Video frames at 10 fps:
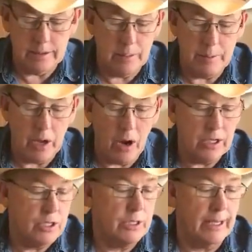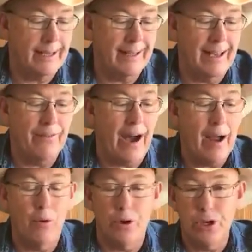to be honest, if
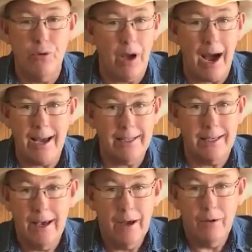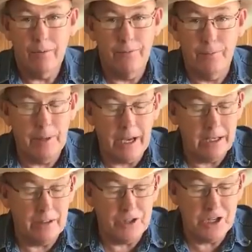I were you guys,
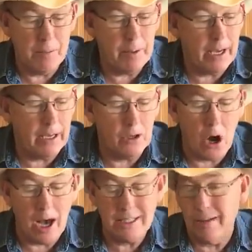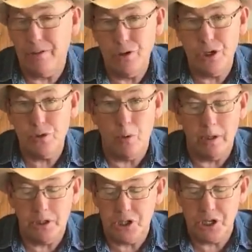because of shipping and costs. If you just
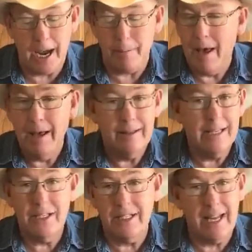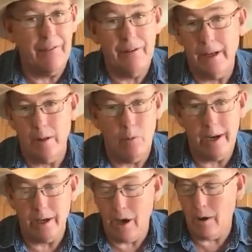want the shape, this is definitely the
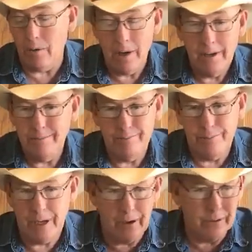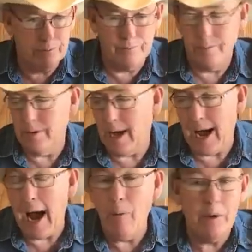way to go. You know,
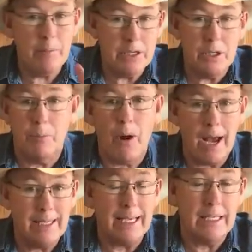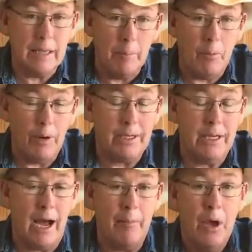I wouldn't be surprised at some point in
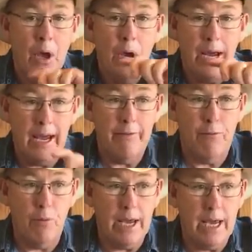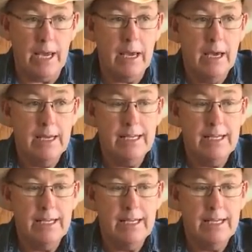time if we